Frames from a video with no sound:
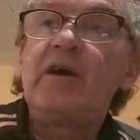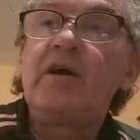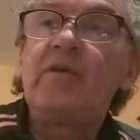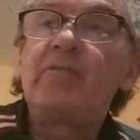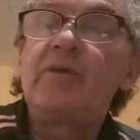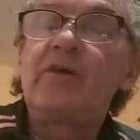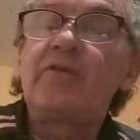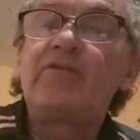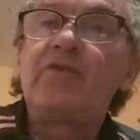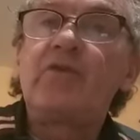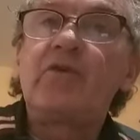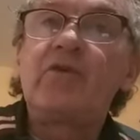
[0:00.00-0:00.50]

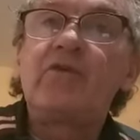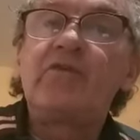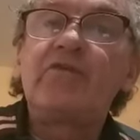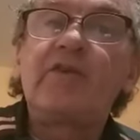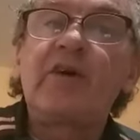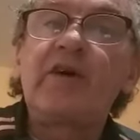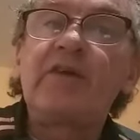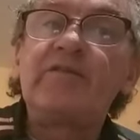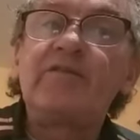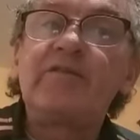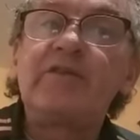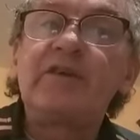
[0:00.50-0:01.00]
by 4 or
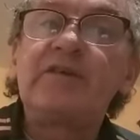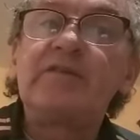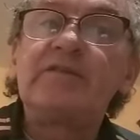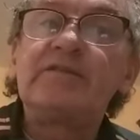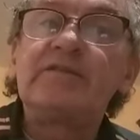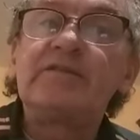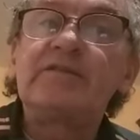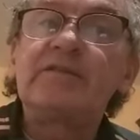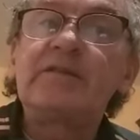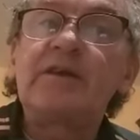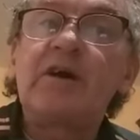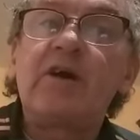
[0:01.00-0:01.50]
5
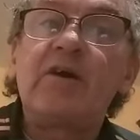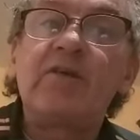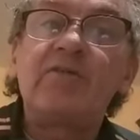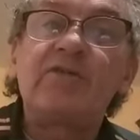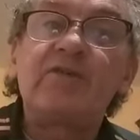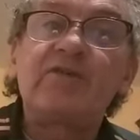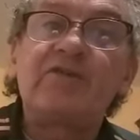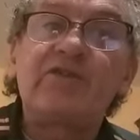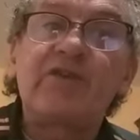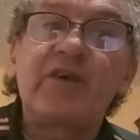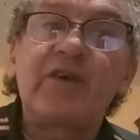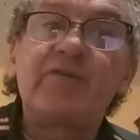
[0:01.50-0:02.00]
lengths off a
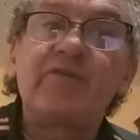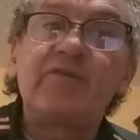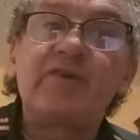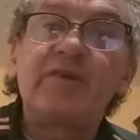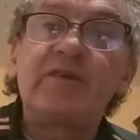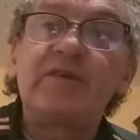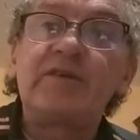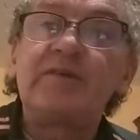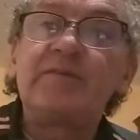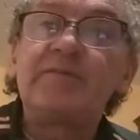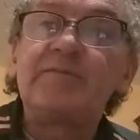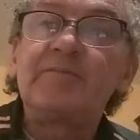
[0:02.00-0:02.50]

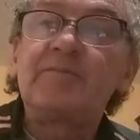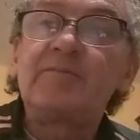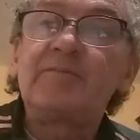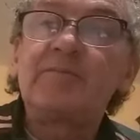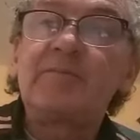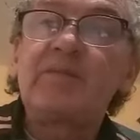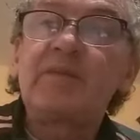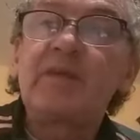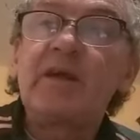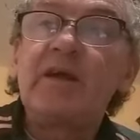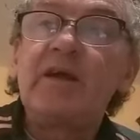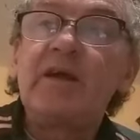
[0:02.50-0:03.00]

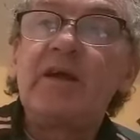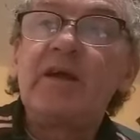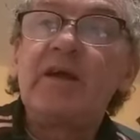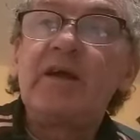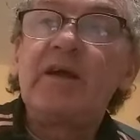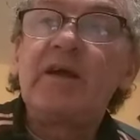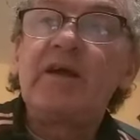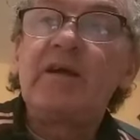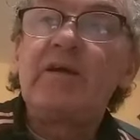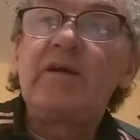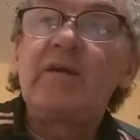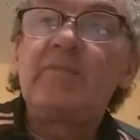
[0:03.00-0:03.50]

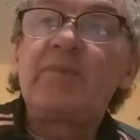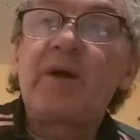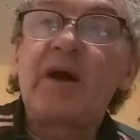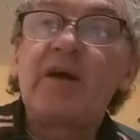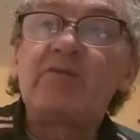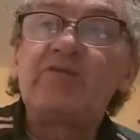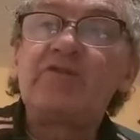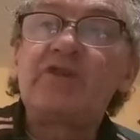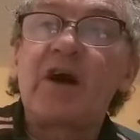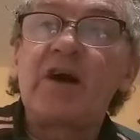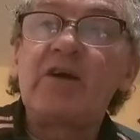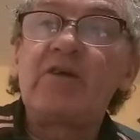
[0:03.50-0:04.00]

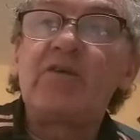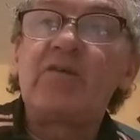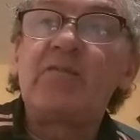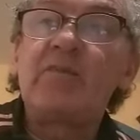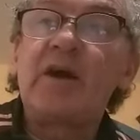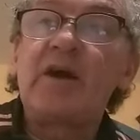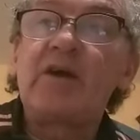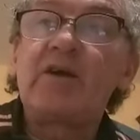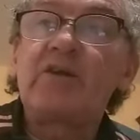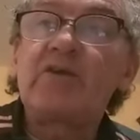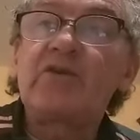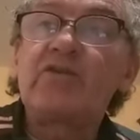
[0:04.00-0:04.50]
7-pound higher
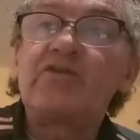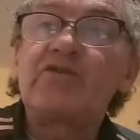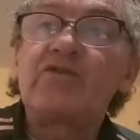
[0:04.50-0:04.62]
mark.